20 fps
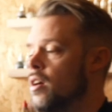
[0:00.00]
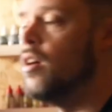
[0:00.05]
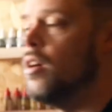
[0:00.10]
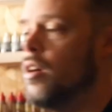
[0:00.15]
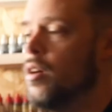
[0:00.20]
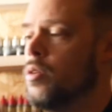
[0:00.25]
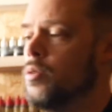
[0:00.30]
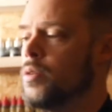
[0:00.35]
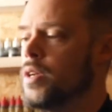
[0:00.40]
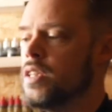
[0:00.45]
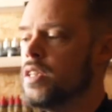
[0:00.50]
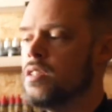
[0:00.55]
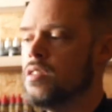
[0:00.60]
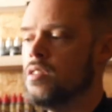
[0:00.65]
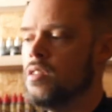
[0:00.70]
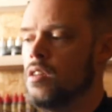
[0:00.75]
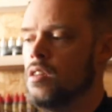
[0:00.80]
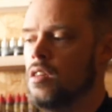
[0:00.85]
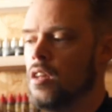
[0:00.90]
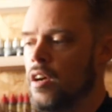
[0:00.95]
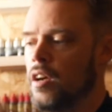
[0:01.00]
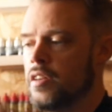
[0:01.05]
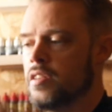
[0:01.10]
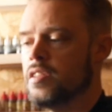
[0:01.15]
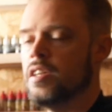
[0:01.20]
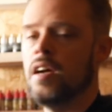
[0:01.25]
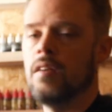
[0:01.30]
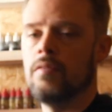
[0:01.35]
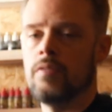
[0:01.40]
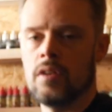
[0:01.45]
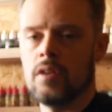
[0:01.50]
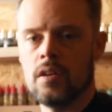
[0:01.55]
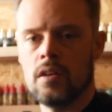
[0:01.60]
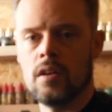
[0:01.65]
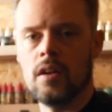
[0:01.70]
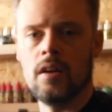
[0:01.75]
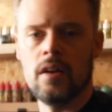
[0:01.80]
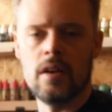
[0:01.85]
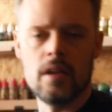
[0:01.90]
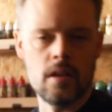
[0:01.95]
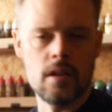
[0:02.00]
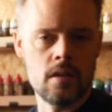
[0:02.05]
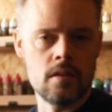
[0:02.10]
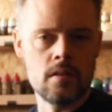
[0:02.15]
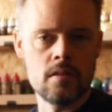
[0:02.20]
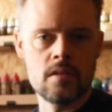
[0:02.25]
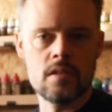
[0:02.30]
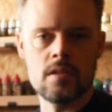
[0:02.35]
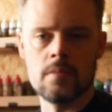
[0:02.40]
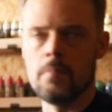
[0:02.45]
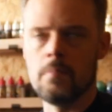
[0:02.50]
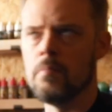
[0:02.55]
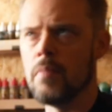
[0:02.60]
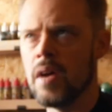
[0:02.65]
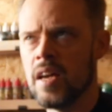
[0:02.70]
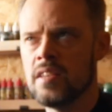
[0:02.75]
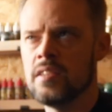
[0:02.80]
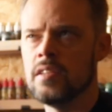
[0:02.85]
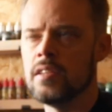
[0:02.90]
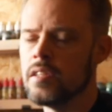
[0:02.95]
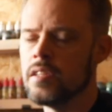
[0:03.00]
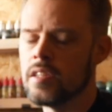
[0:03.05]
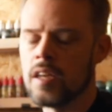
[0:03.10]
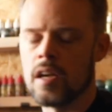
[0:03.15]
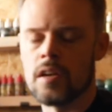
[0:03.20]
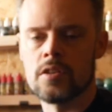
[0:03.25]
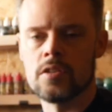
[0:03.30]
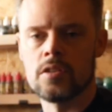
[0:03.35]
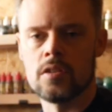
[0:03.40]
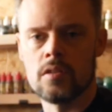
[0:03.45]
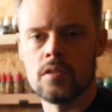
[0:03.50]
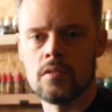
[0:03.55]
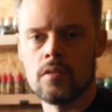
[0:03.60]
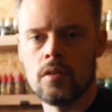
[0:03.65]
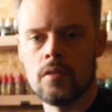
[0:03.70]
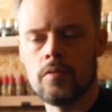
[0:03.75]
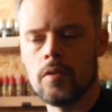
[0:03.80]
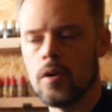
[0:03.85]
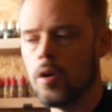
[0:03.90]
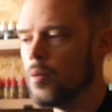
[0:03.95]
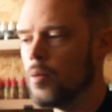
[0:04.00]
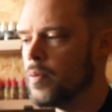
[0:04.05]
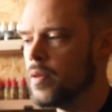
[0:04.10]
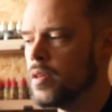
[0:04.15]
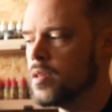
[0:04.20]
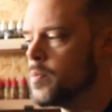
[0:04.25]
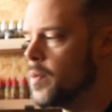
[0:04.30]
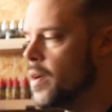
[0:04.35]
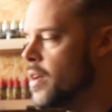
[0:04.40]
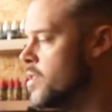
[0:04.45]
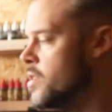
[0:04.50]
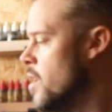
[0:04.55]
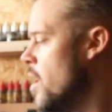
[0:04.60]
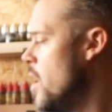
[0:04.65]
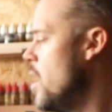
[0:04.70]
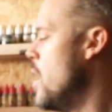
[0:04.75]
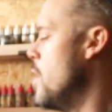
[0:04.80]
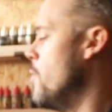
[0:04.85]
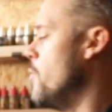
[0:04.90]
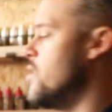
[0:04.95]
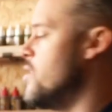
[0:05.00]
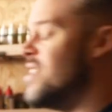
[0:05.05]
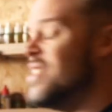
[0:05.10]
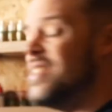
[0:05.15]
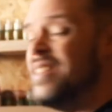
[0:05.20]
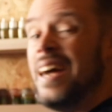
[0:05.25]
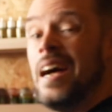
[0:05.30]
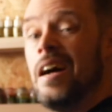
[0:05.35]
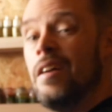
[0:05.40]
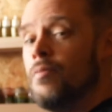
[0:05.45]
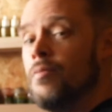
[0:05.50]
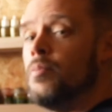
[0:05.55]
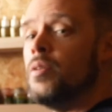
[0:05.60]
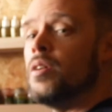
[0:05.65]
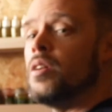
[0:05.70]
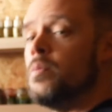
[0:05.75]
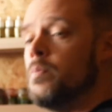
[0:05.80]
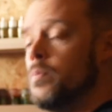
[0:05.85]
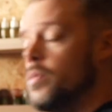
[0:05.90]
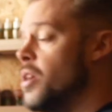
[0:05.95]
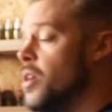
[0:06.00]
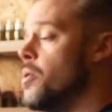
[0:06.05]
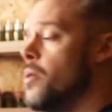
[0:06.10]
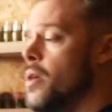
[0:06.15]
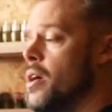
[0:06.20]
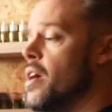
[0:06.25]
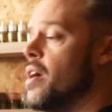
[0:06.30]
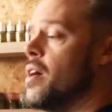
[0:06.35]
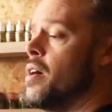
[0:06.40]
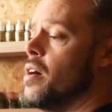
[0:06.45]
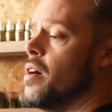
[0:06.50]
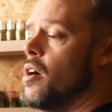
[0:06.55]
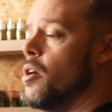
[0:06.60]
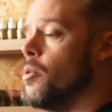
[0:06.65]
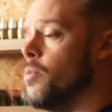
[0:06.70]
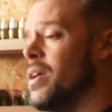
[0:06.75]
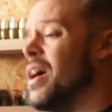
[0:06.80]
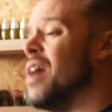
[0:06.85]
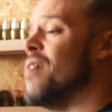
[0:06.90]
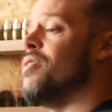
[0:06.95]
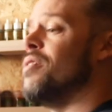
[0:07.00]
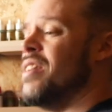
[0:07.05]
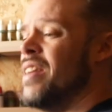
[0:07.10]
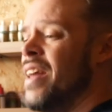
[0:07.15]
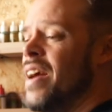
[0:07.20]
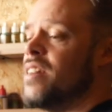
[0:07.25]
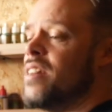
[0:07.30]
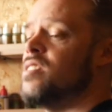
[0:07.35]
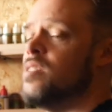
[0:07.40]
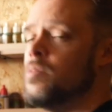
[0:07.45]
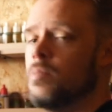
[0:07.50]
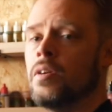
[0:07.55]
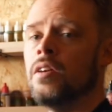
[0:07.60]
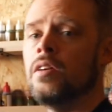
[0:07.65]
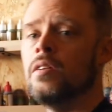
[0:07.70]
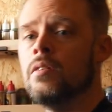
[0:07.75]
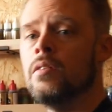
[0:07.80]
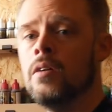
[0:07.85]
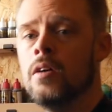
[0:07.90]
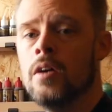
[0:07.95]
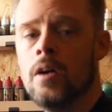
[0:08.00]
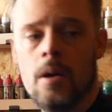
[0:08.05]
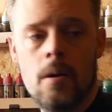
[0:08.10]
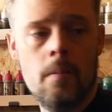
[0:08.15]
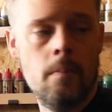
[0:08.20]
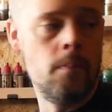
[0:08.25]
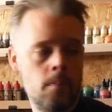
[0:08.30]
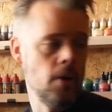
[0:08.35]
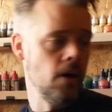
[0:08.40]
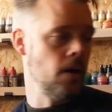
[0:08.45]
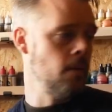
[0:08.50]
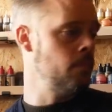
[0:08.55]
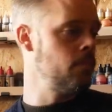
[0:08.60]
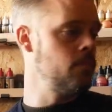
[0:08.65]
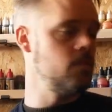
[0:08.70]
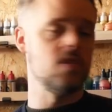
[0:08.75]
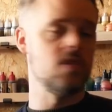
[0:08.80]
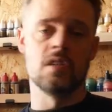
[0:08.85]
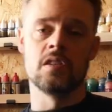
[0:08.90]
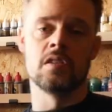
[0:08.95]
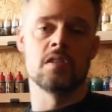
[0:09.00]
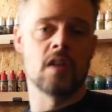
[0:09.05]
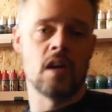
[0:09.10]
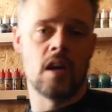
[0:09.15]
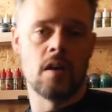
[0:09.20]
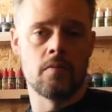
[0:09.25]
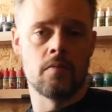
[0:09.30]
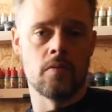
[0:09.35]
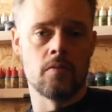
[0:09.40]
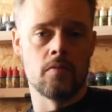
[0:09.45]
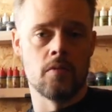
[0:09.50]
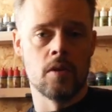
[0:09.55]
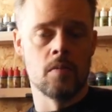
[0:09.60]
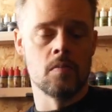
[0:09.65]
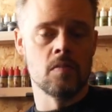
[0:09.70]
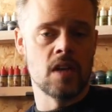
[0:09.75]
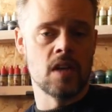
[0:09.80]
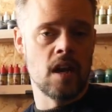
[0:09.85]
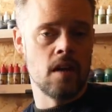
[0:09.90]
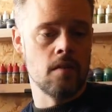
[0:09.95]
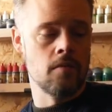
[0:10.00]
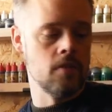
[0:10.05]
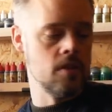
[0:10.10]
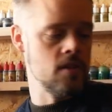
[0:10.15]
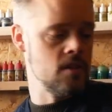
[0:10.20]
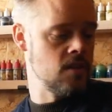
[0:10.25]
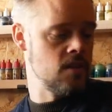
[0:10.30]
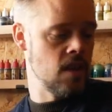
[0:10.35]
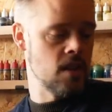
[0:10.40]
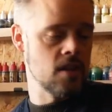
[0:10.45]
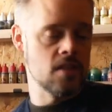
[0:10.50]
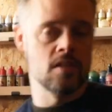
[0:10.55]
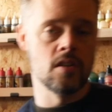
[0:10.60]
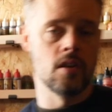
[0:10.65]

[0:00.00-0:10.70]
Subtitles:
I always liked having a clean and messy section of a hobby space. If I didn't have my computer here, I would have it next to me. But since I have the room to have these desks